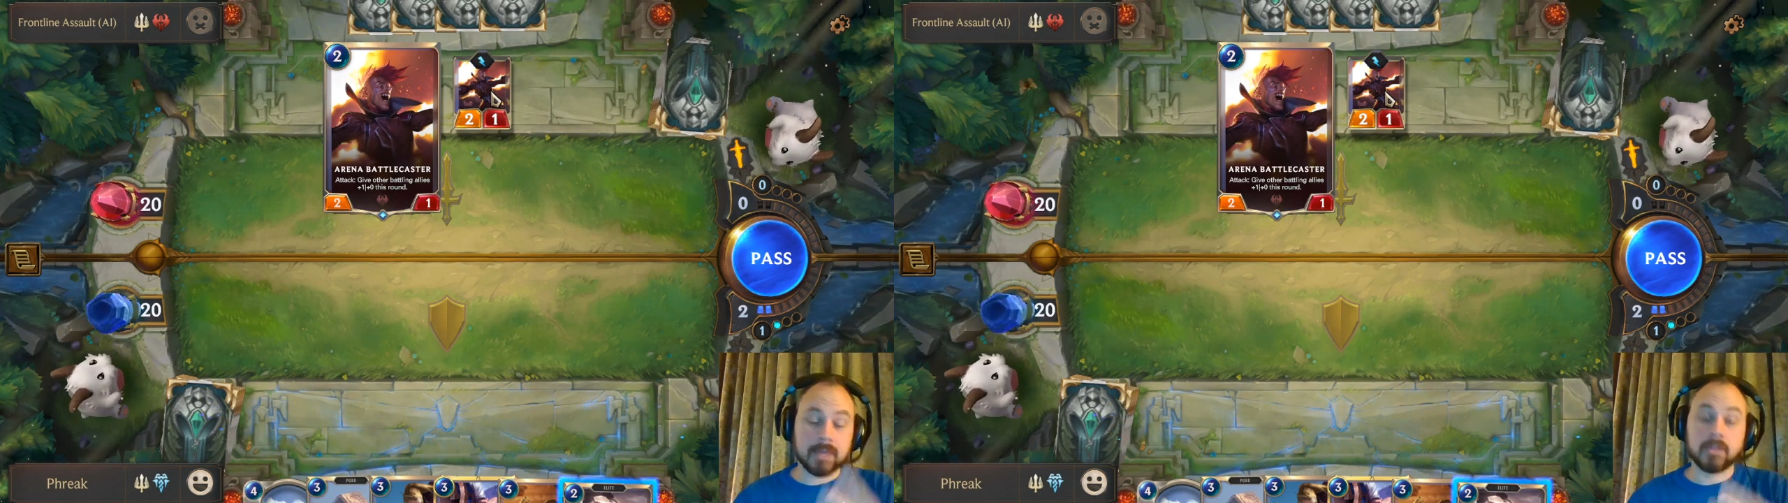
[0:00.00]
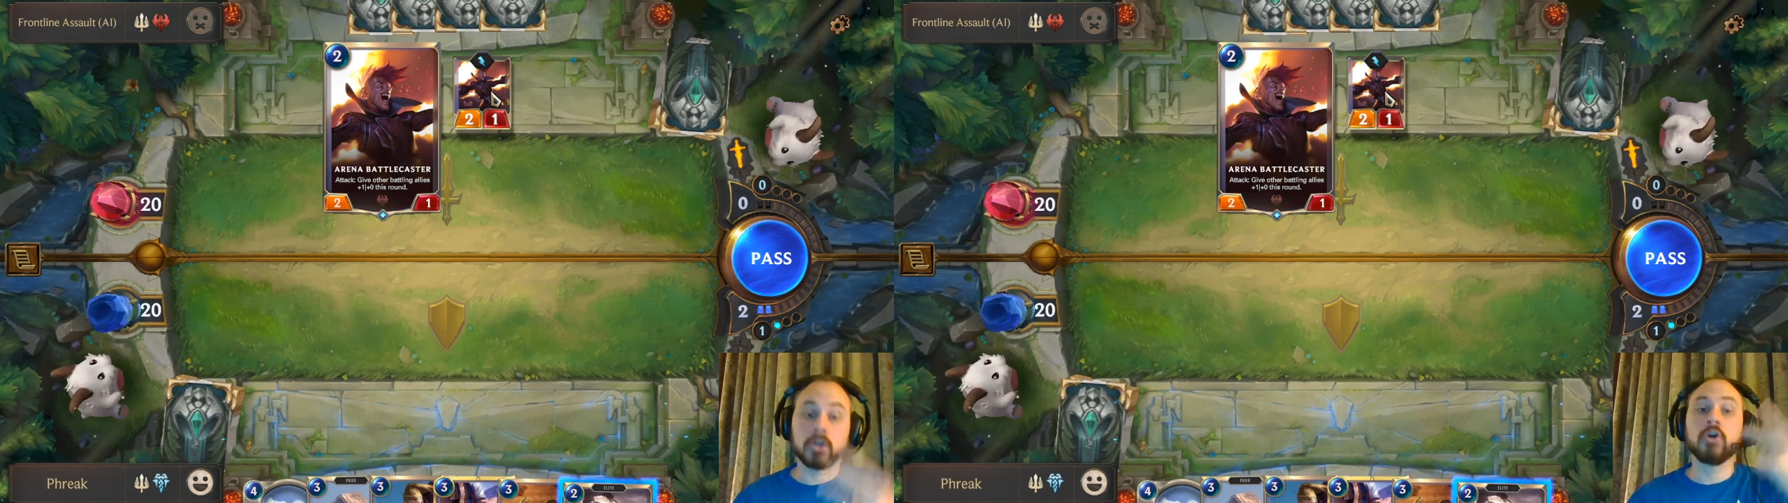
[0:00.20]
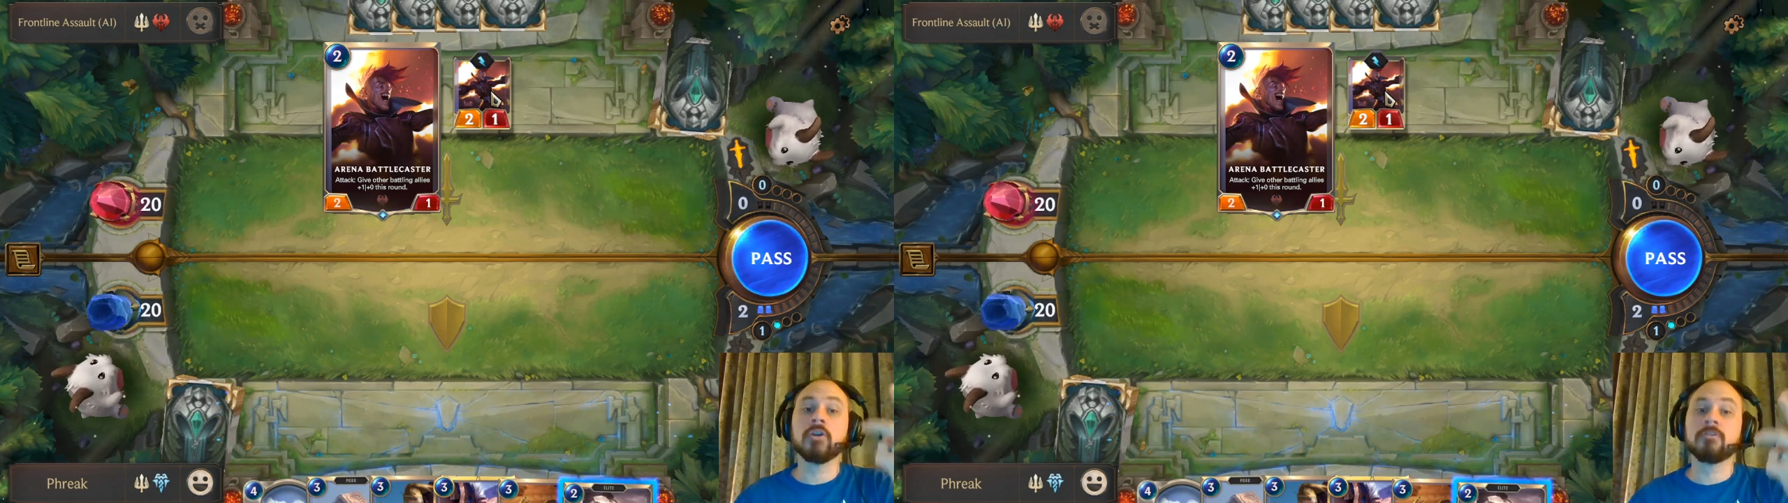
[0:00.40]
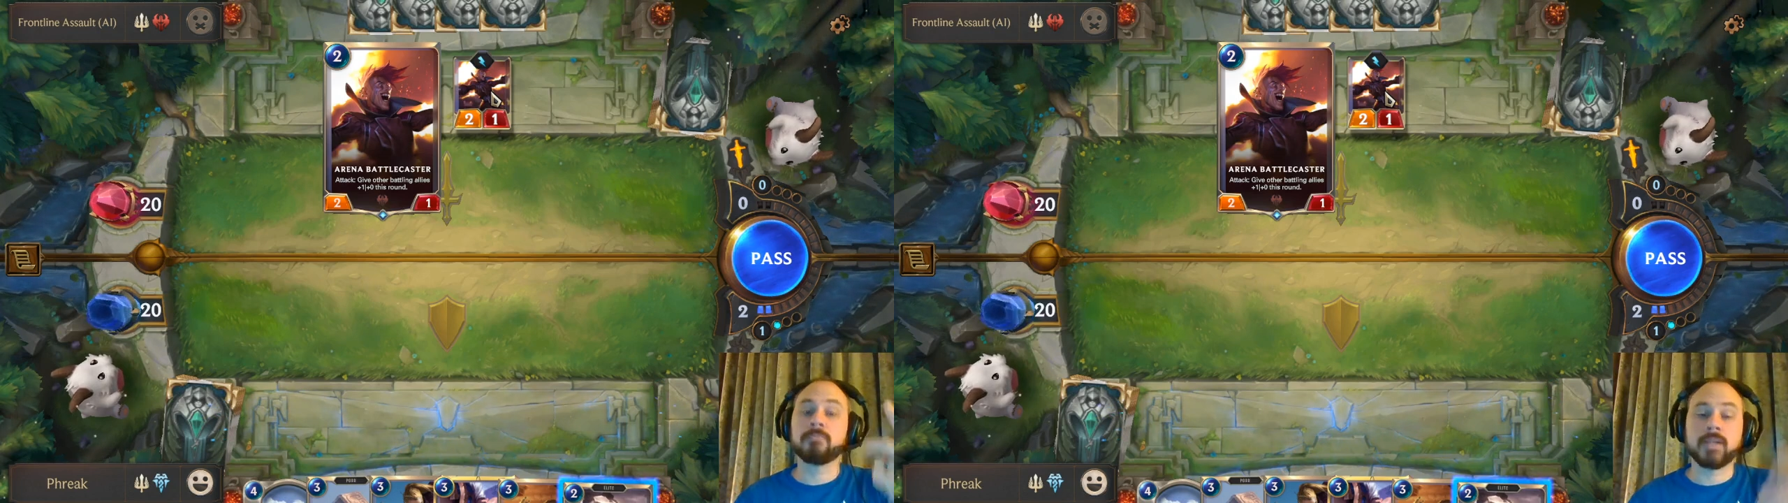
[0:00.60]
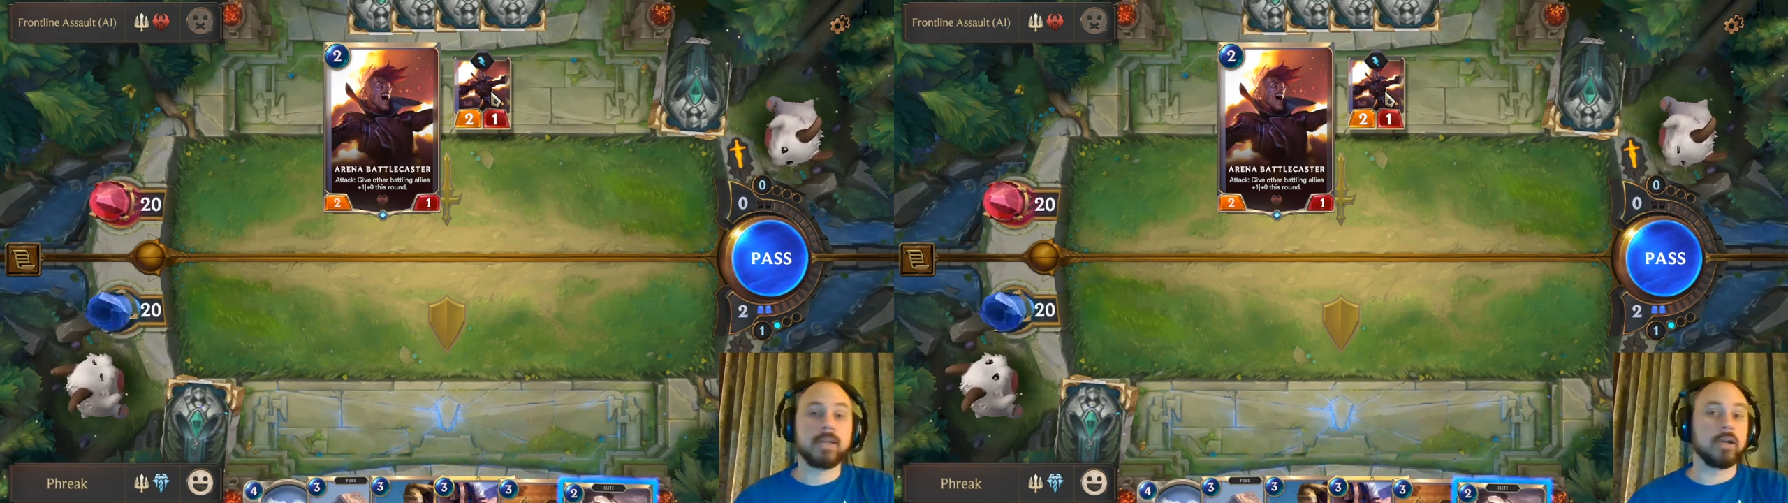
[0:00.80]
Now they could have
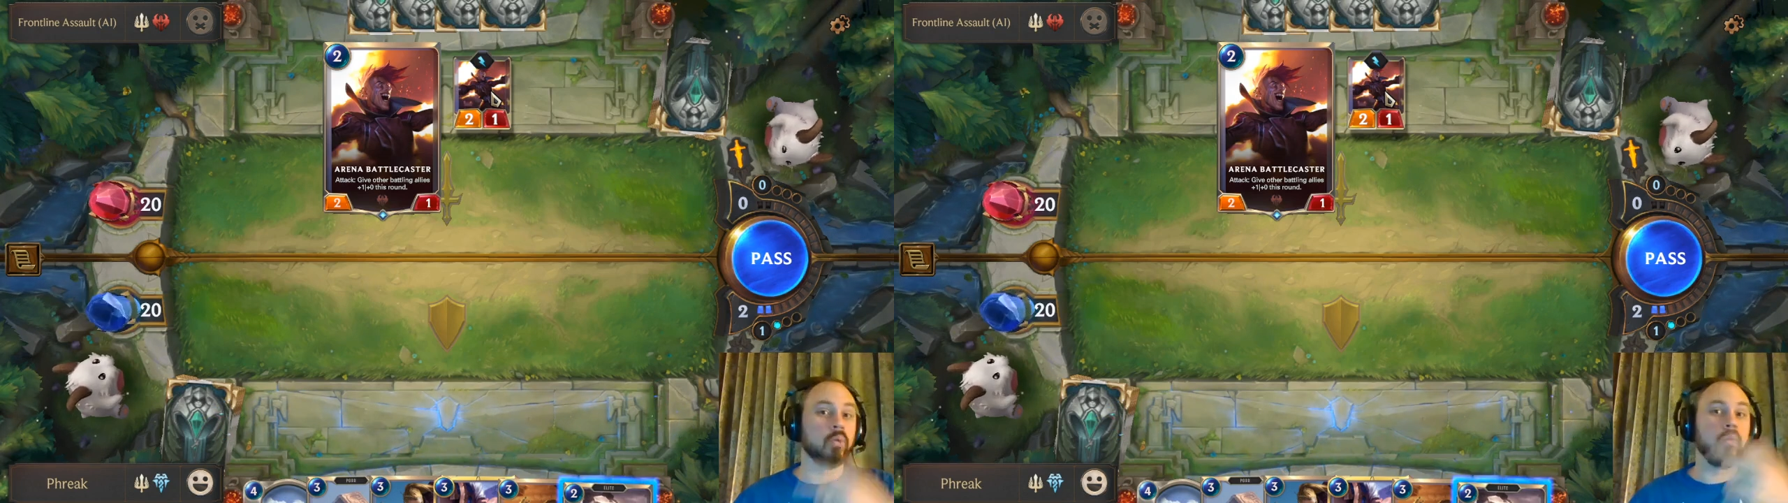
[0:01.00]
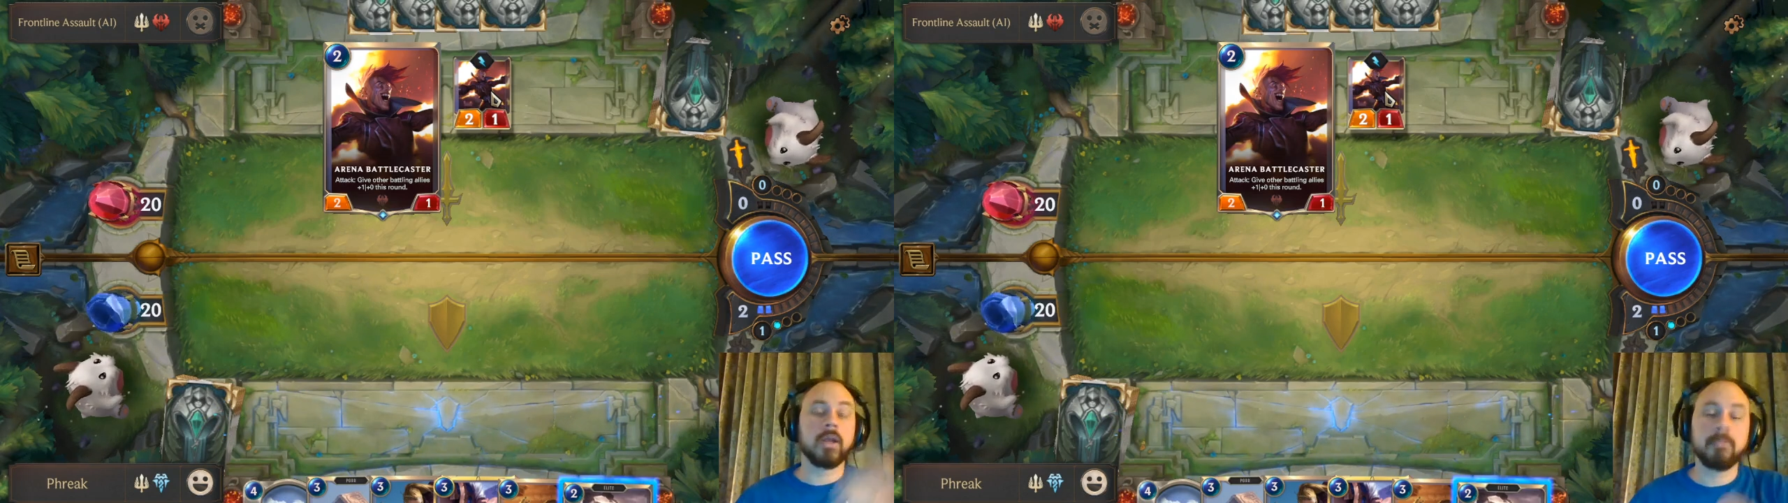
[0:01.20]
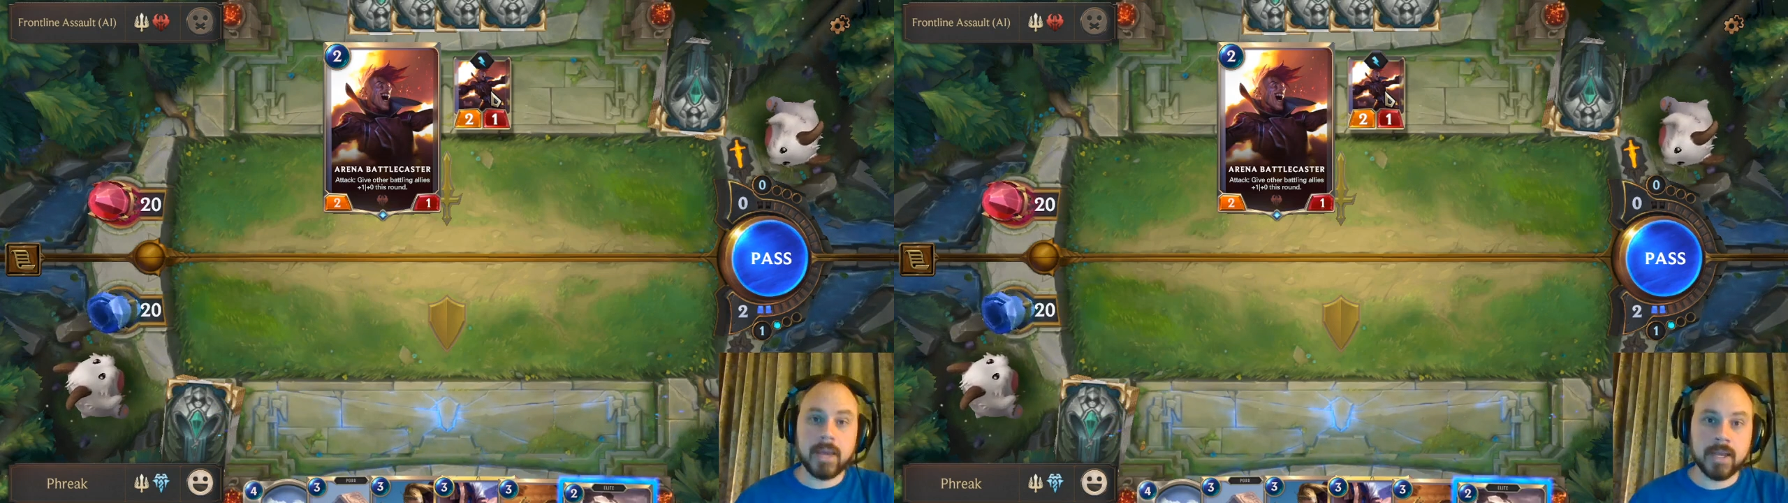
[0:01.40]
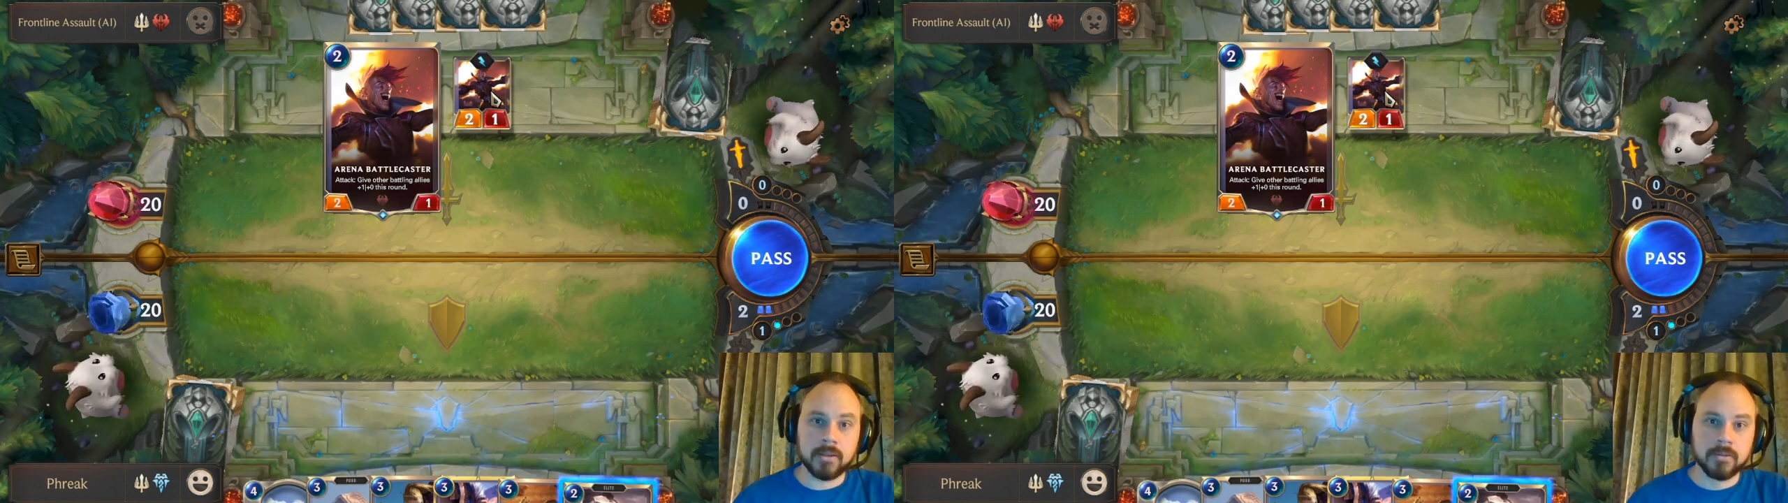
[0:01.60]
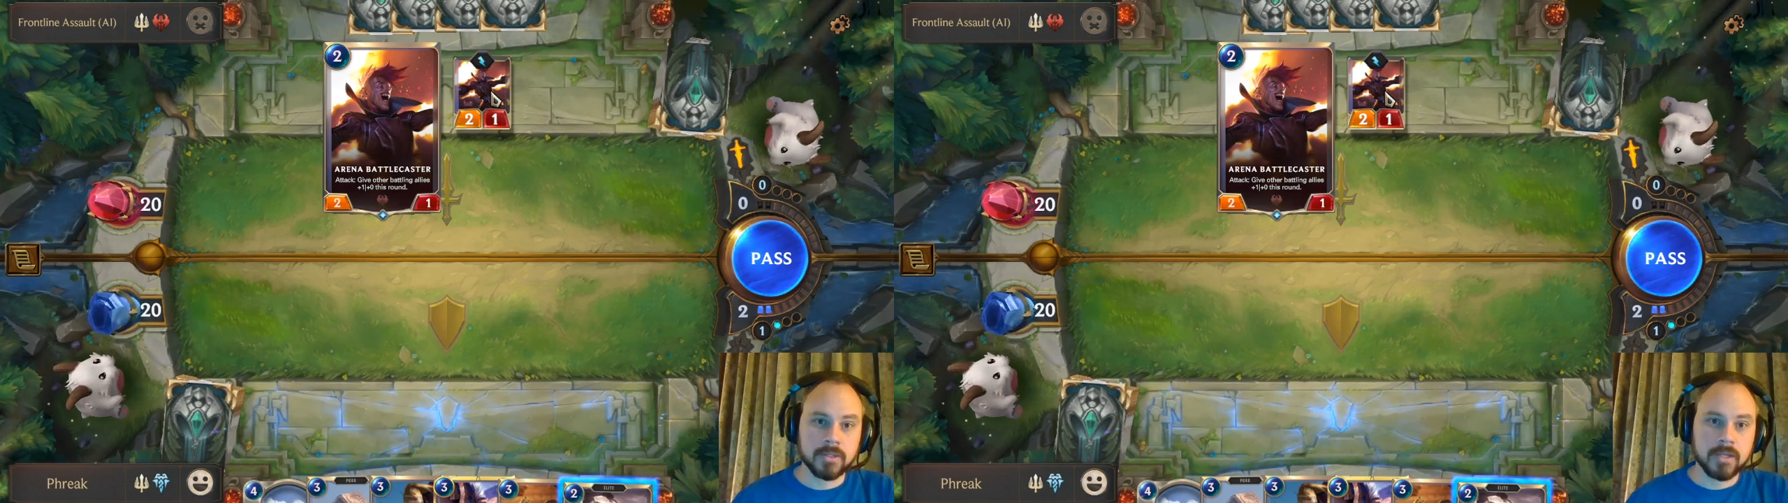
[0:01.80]
played a 1 mana,